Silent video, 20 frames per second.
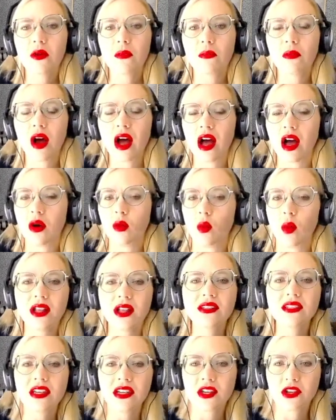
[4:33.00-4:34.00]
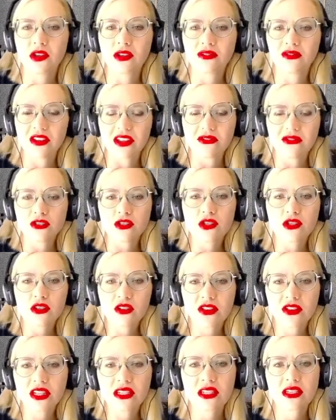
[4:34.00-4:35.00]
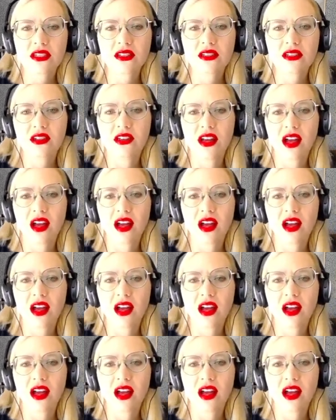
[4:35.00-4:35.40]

Well done, good and faithful servant.